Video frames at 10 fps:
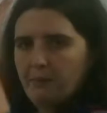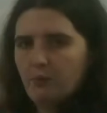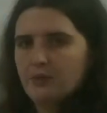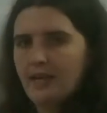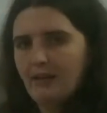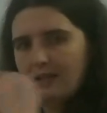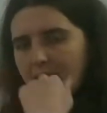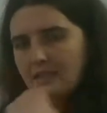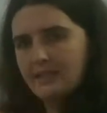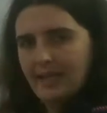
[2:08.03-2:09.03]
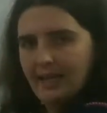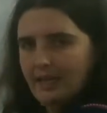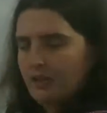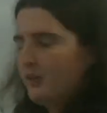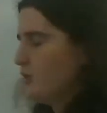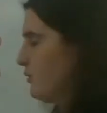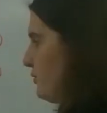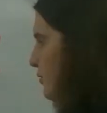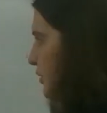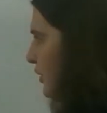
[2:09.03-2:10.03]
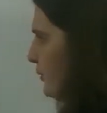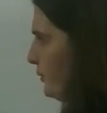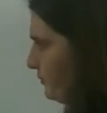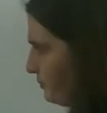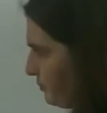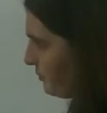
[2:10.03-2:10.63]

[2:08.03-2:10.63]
up or down, it is staying in a nice constant circle.